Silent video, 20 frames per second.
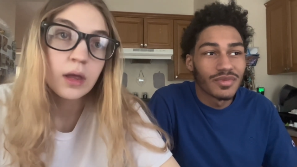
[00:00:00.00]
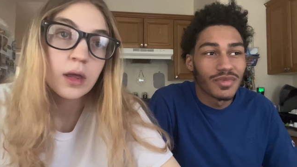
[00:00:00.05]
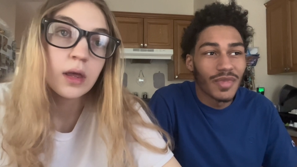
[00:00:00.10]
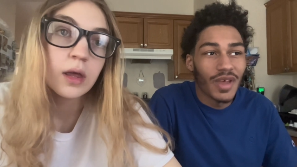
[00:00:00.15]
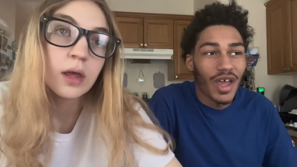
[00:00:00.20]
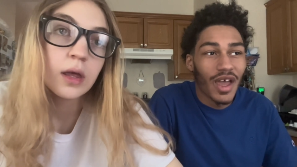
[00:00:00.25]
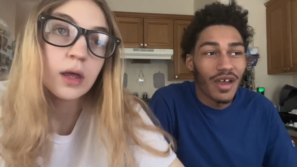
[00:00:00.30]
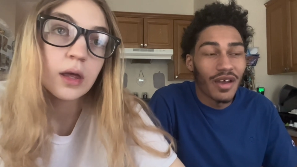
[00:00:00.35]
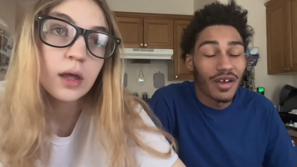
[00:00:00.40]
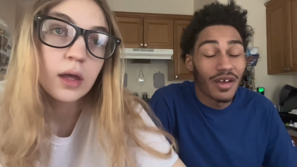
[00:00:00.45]

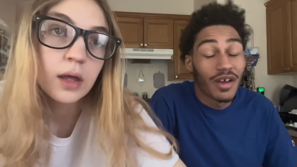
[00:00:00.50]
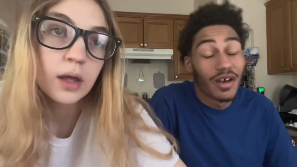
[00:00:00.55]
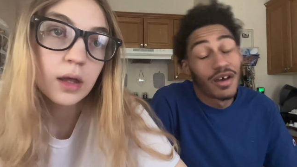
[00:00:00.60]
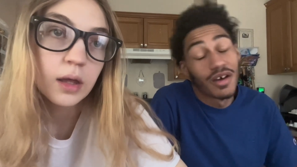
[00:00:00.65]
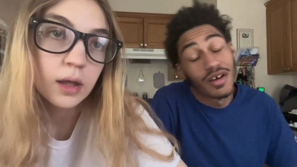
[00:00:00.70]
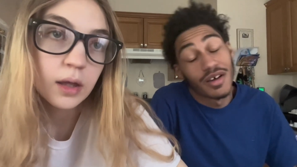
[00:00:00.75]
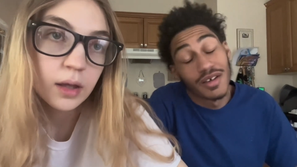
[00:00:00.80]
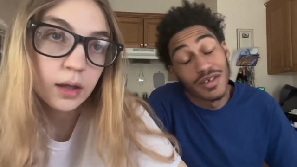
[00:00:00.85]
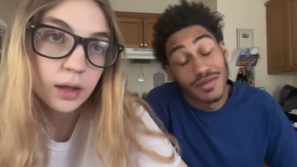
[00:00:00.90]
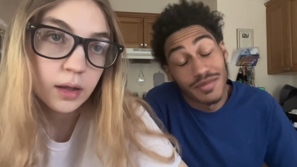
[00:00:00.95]
Speaker 1: at,
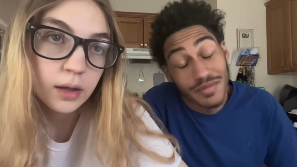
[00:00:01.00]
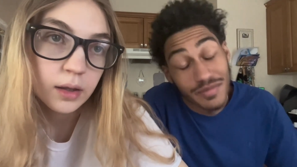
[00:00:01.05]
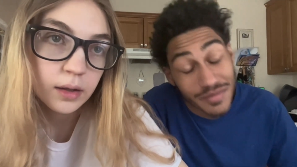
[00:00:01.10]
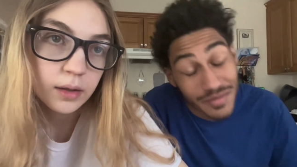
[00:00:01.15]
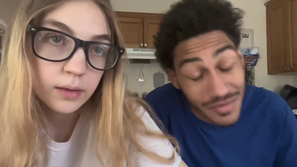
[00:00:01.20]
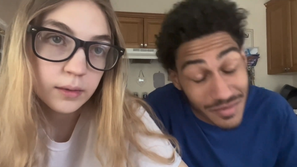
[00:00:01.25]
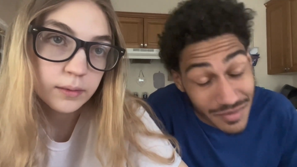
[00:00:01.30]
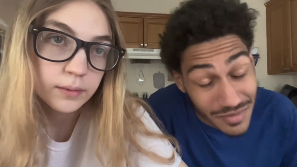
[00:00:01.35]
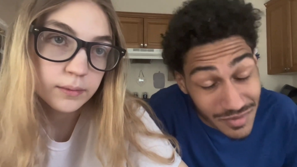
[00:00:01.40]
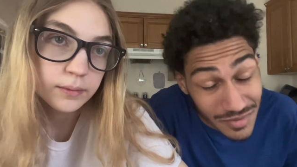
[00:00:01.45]
uh,
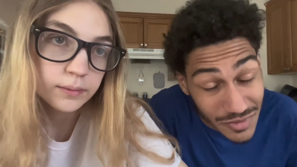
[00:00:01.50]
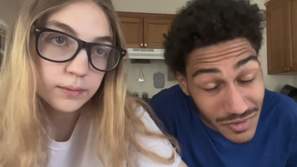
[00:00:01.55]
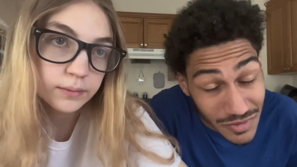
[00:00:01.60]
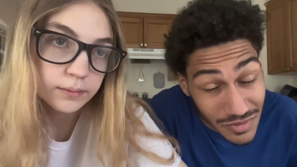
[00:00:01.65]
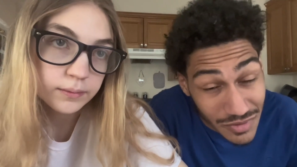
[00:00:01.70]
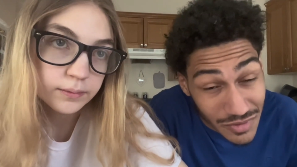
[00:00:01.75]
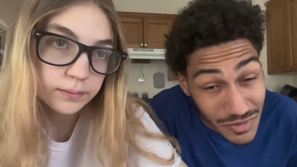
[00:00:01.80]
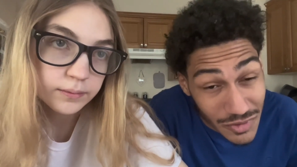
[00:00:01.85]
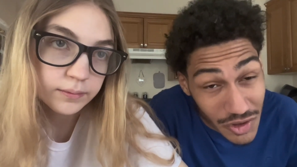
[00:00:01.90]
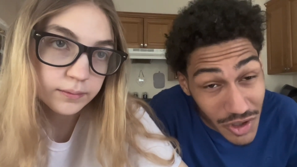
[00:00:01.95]

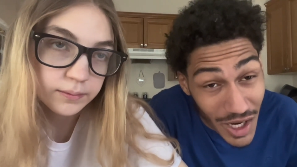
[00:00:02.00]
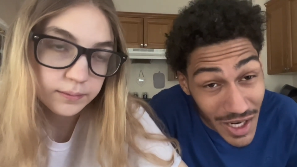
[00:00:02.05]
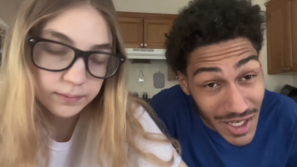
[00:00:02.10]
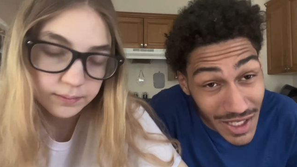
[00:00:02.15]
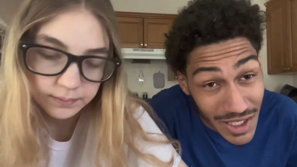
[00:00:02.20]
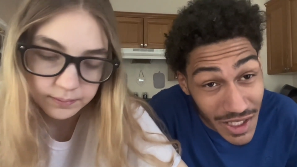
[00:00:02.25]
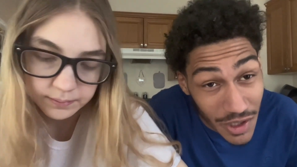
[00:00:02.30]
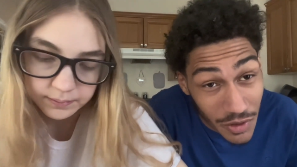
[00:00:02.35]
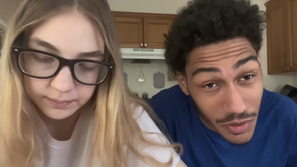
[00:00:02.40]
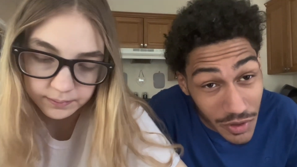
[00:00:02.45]
trying to
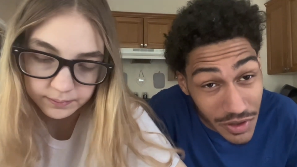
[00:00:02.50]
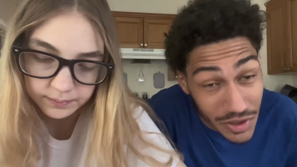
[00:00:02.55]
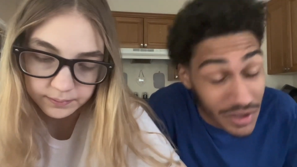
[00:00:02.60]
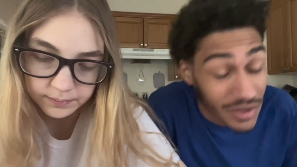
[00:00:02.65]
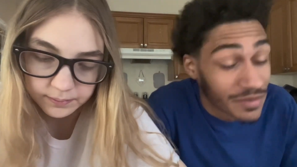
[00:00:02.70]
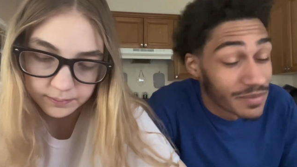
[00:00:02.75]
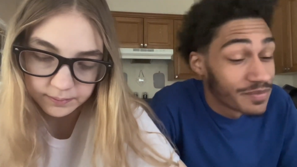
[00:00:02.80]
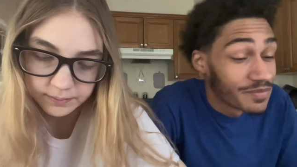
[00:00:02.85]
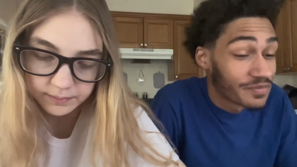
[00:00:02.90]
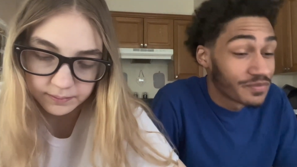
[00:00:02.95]
get with her.
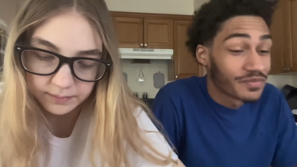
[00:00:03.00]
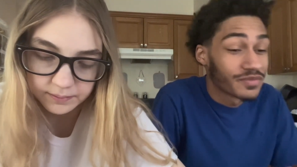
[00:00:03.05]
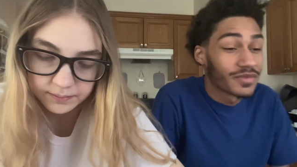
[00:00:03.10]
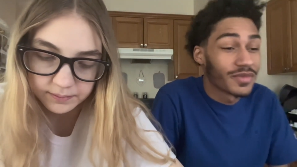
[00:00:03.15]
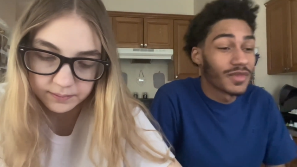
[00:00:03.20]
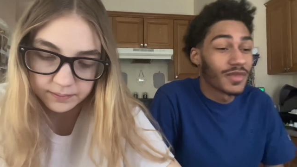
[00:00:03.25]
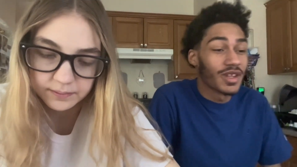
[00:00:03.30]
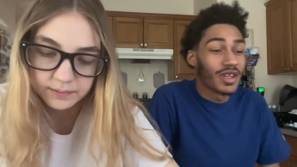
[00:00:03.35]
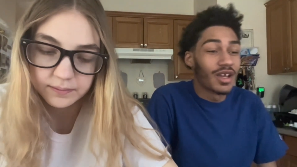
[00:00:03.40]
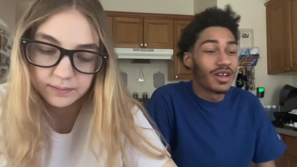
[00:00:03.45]

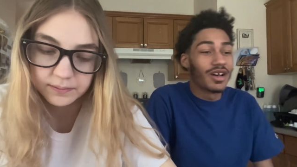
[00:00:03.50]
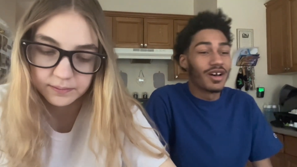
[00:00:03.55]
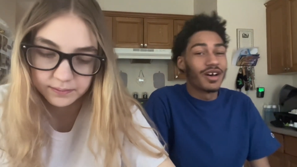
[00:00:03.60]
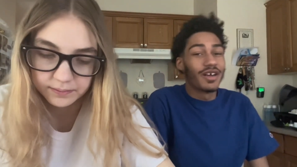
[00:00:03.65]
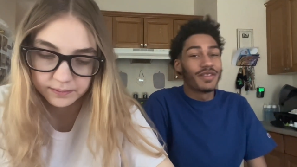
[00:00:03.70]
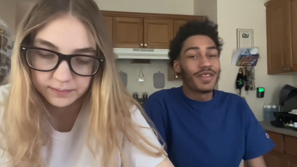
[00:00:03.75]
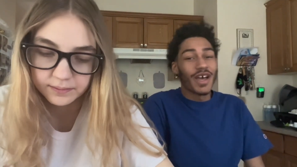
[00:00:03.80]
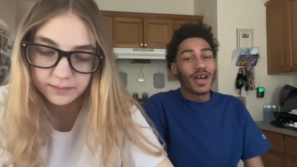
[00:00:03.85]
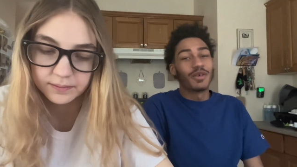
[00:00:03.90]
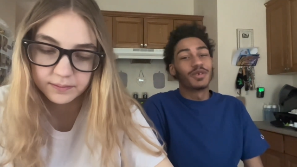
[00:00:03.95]
Uh,
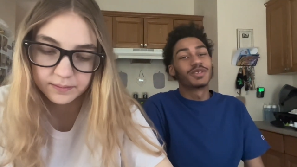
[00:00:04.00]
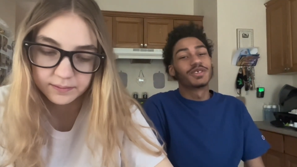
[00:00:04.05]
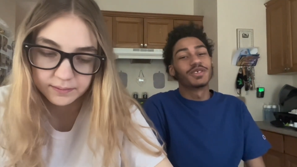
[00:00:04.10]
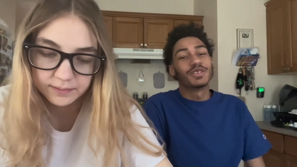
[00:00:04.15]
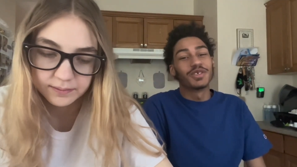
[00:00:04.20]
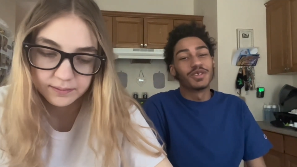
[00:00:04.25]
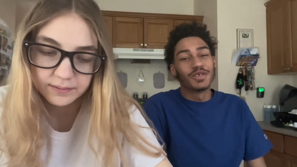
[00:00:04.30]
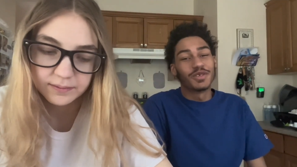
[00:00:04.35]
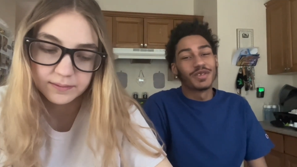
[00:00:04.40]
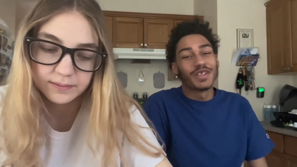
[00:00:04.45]
that was a
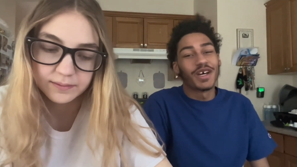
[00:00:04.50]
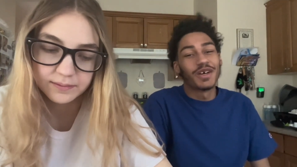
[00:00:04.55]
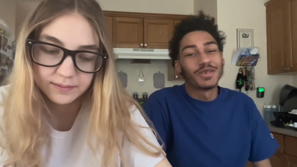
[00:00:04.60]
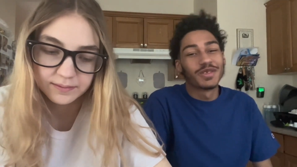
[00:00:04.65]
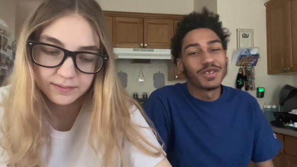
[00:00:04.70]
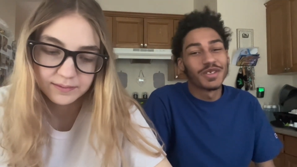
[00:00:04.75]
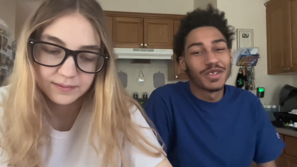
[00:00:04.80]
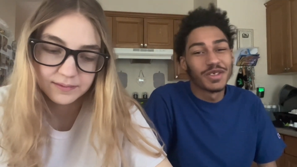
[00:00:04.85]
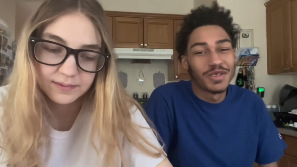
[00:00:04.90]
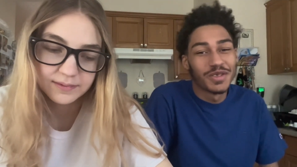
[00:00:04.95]
little that was
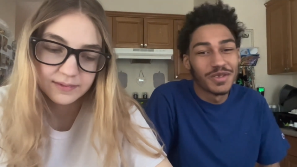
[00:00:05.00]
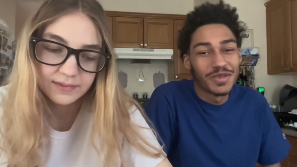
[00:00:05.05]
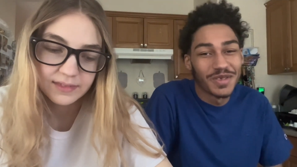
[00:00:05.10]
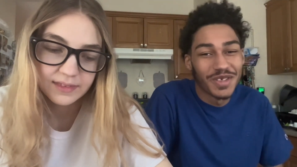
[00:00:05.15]
a little